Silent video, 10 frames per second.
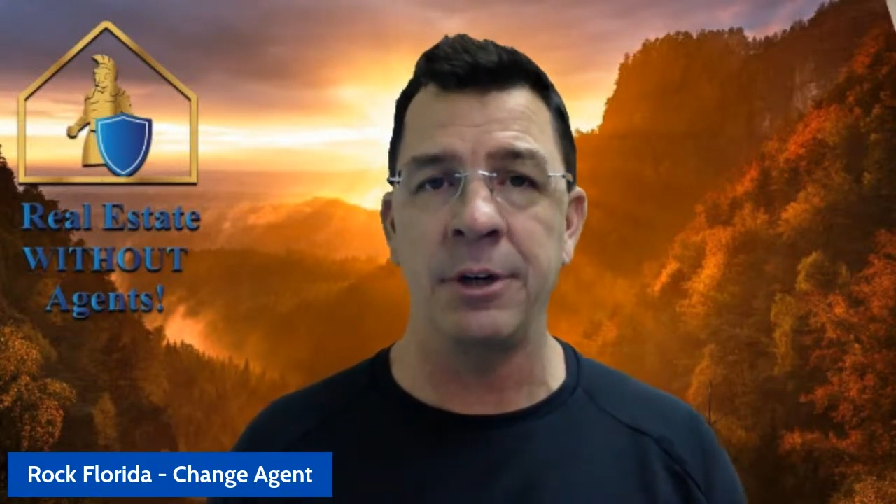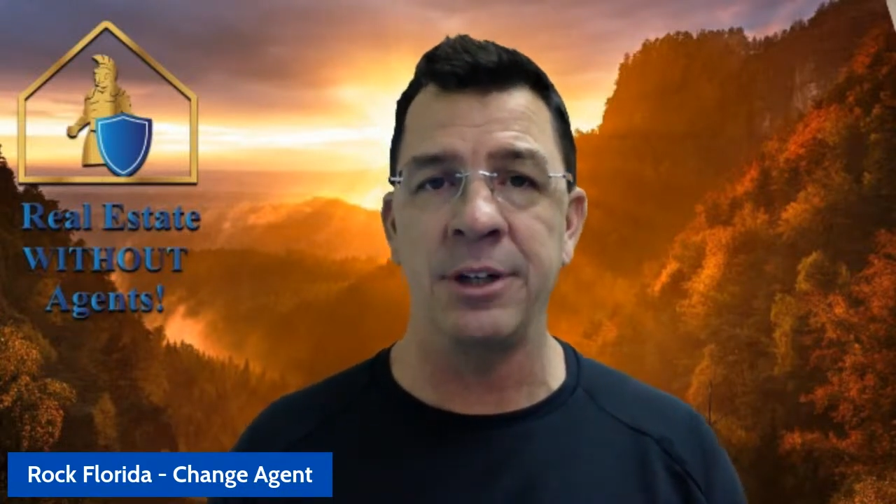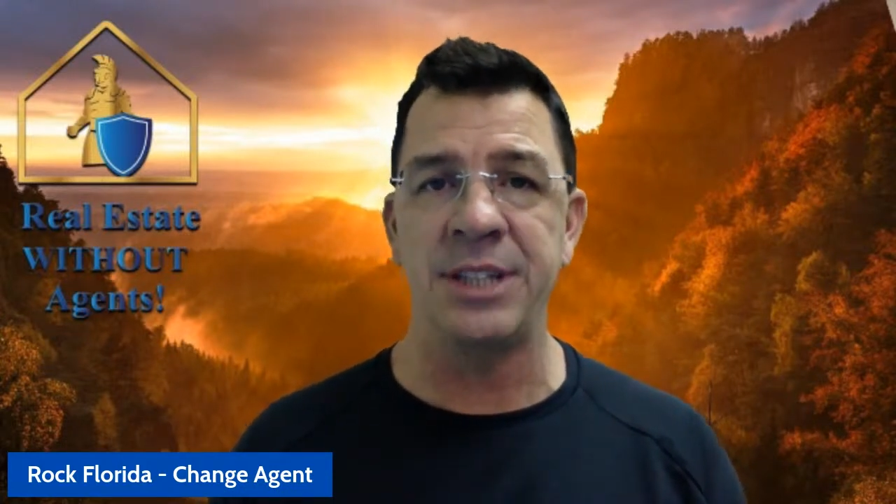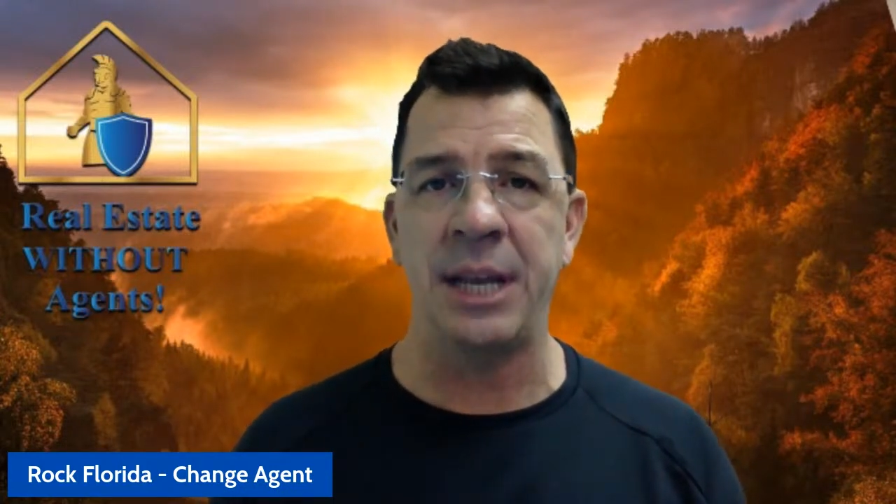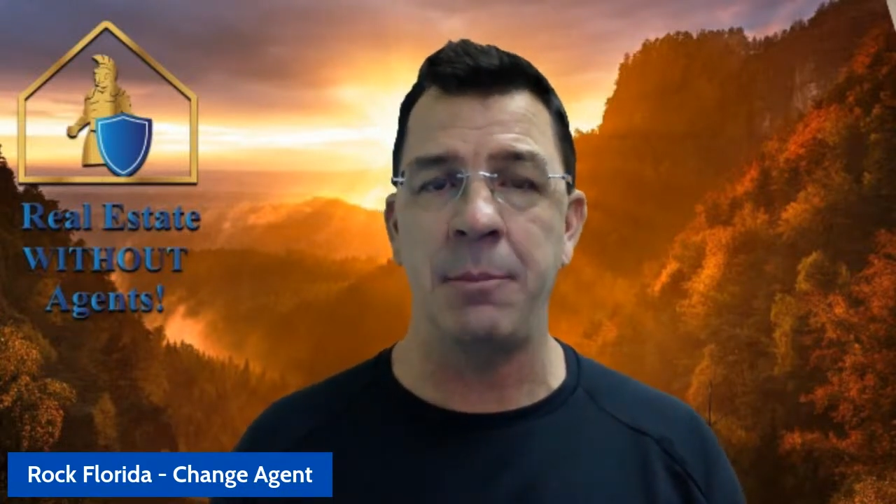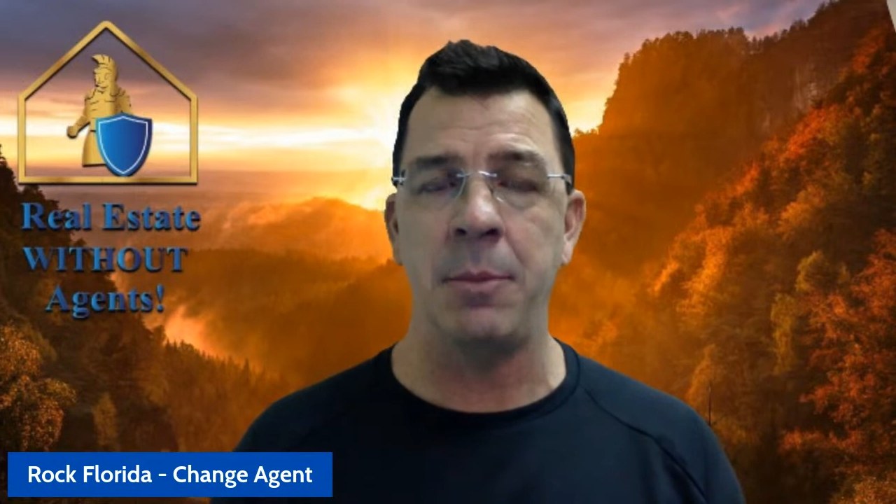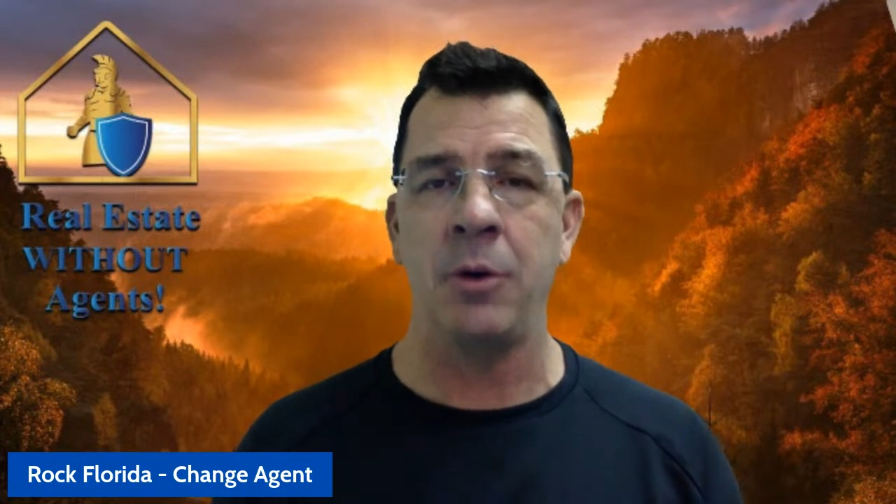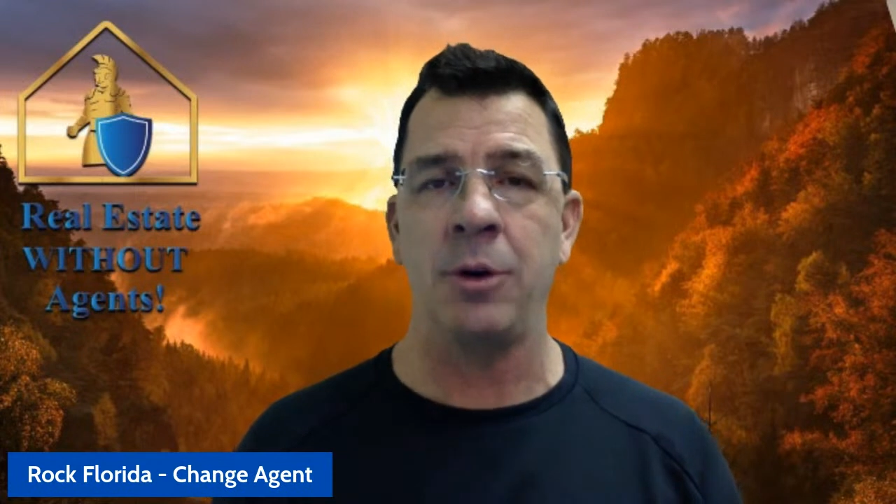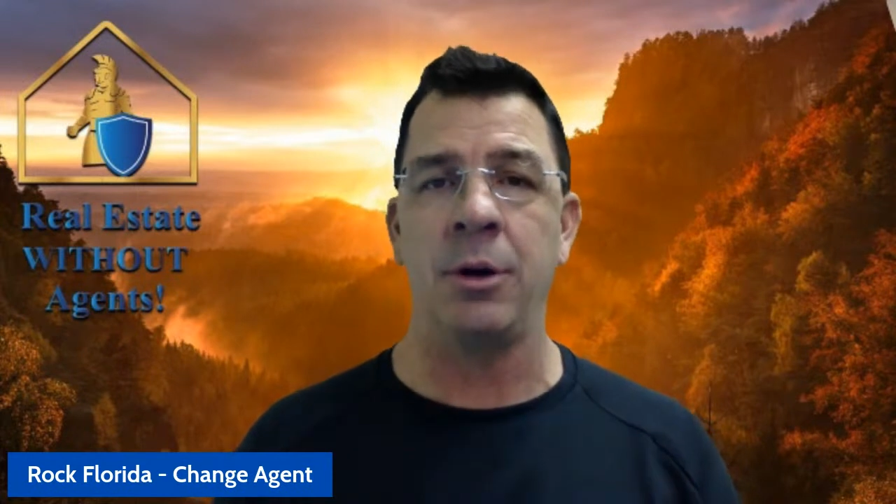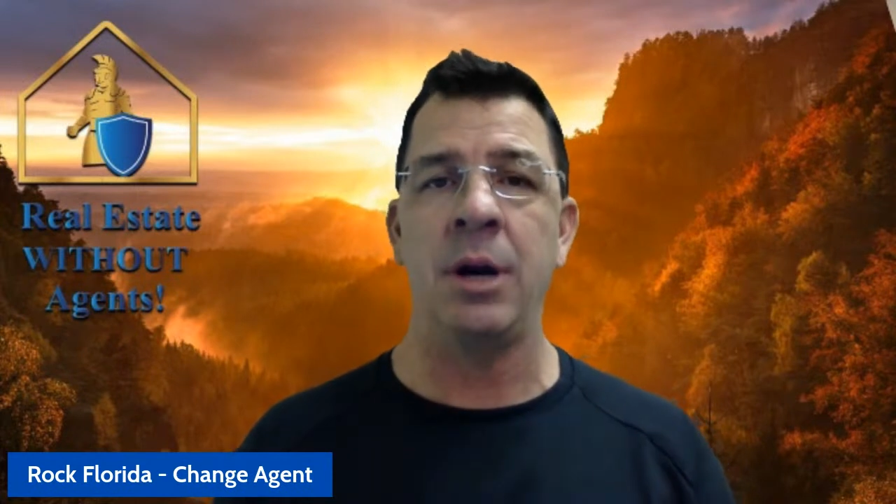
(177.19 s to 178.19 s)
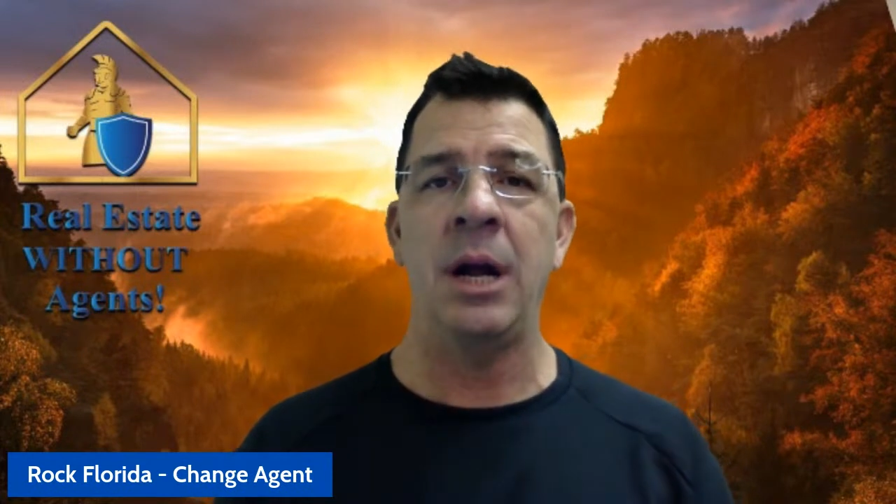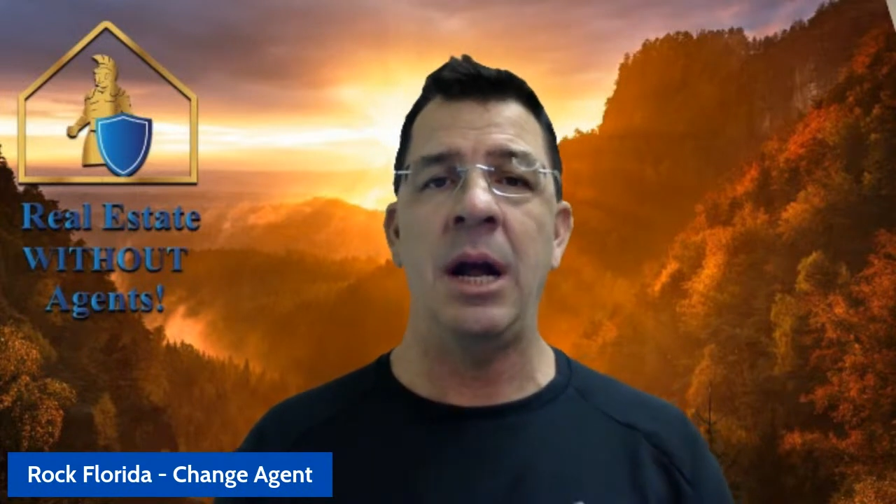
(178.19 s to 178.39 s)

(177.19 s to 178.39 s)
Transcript: real estate broker.